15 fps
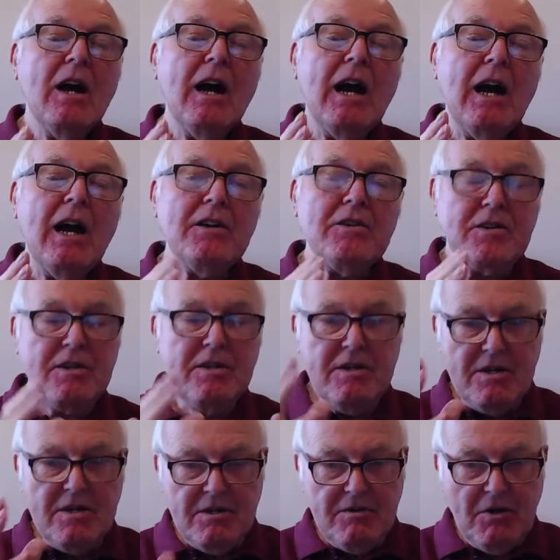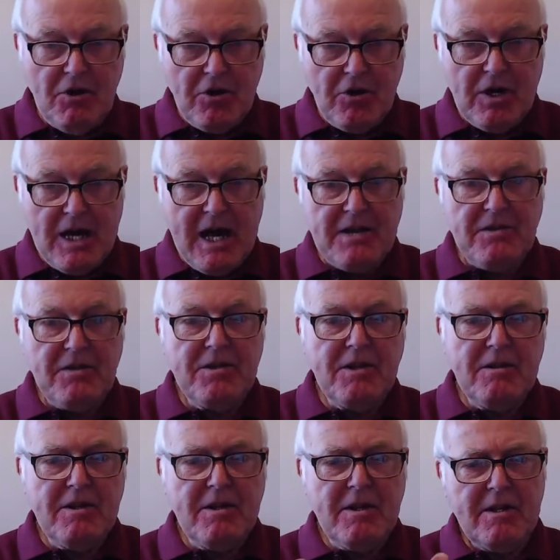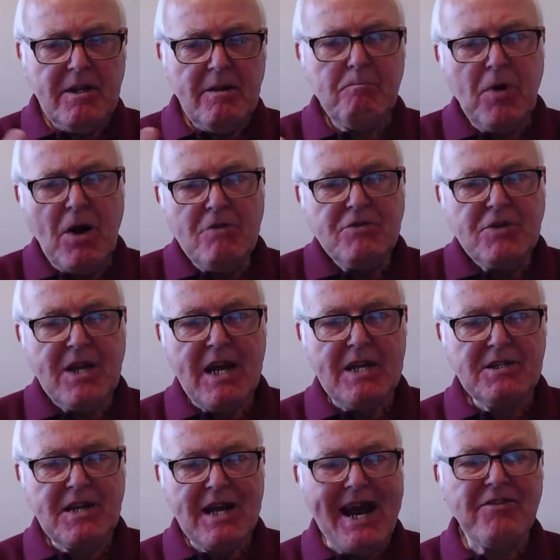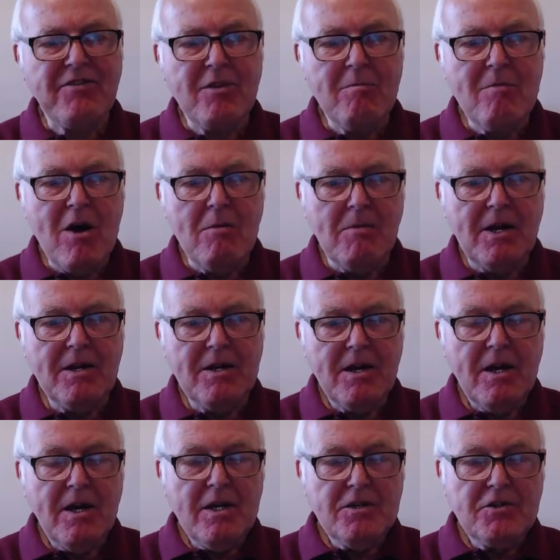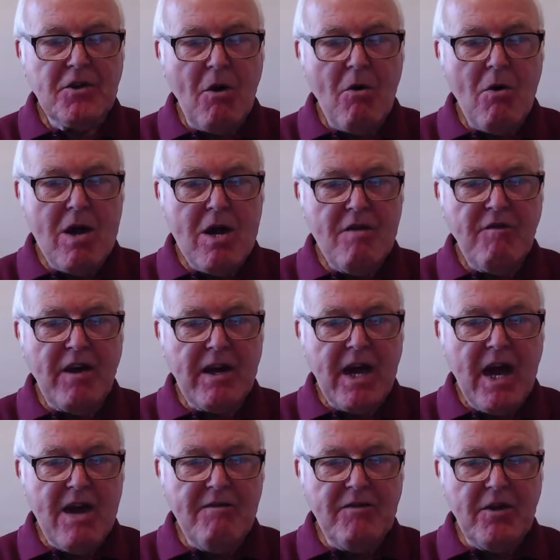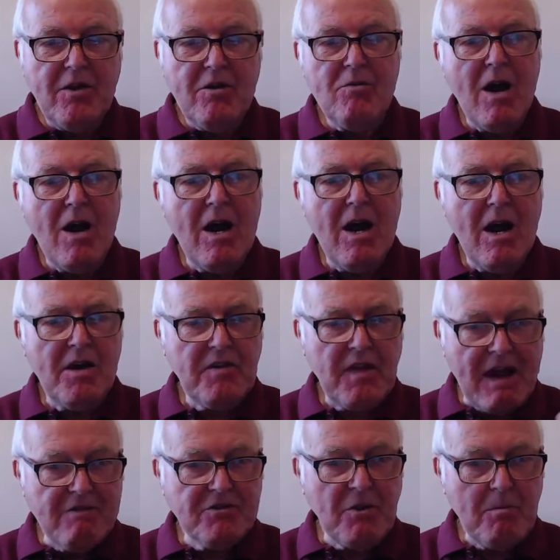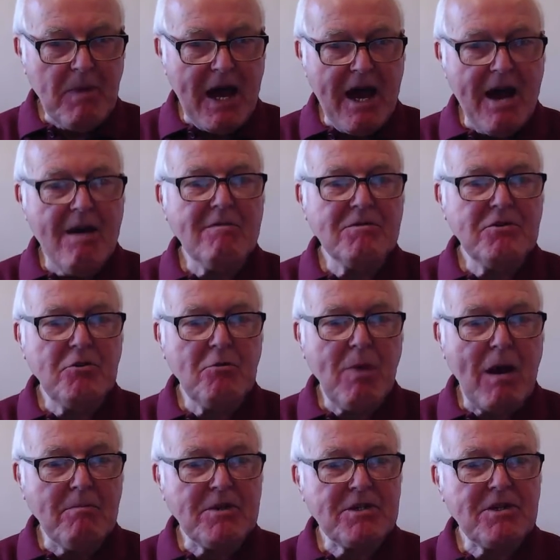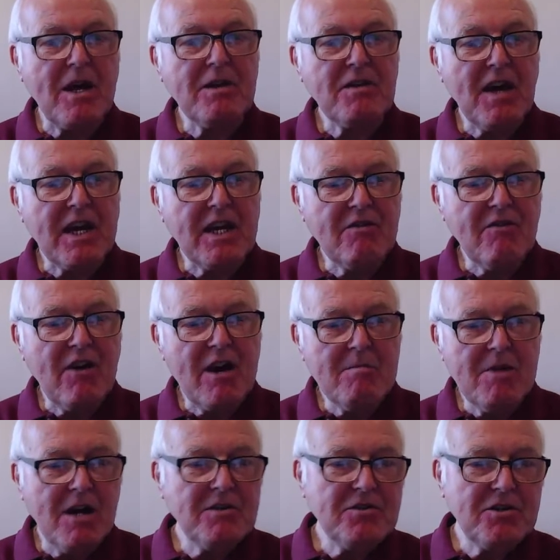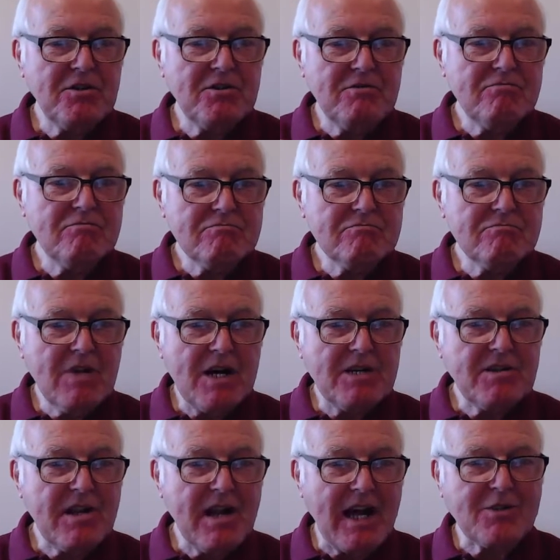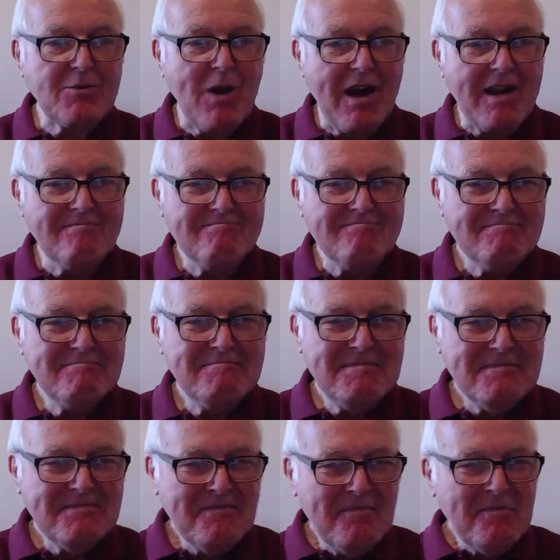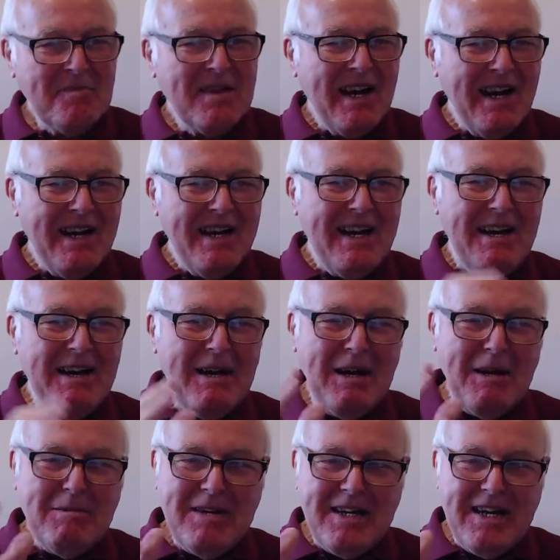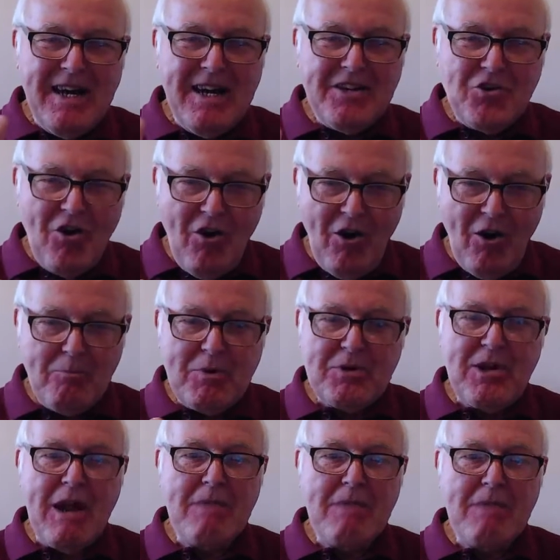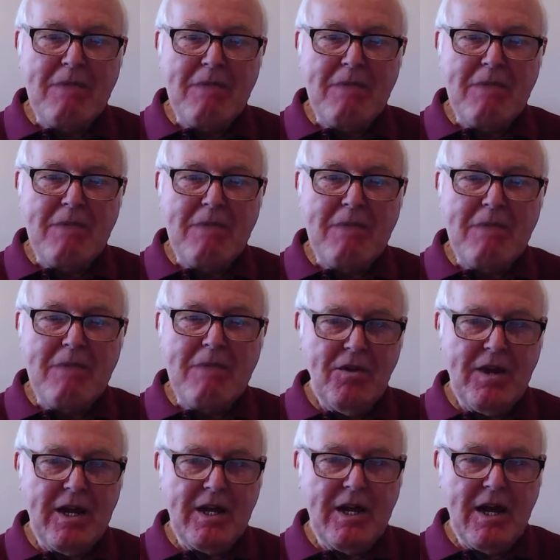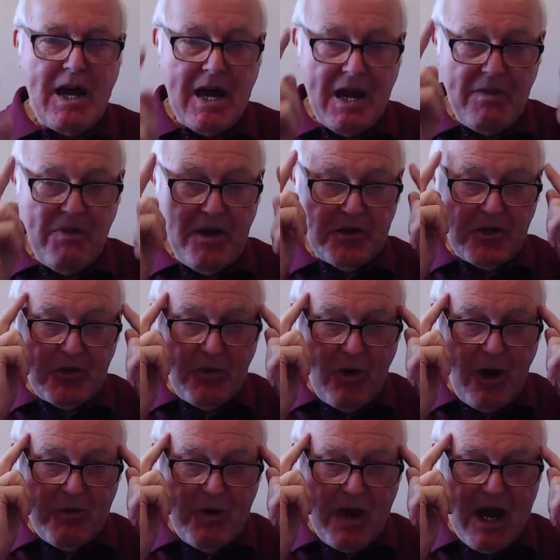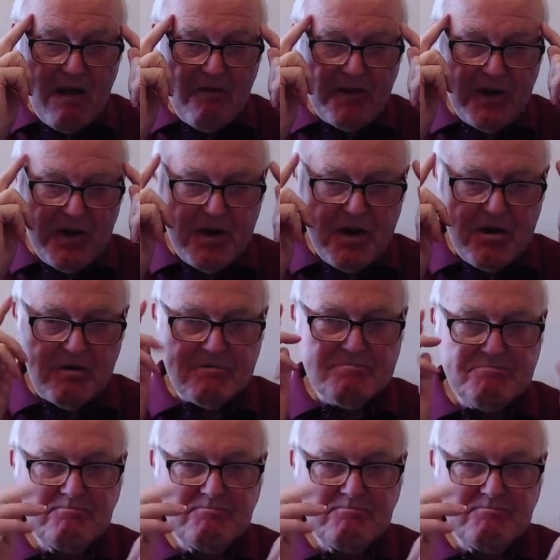and looking at the, the, the process at the moment. So if I gave you uh, a thousand pounds, you'd probably say, thank you very much. Where's the next one? Uh, it's all perception, the whole thing. And this is what we have to do.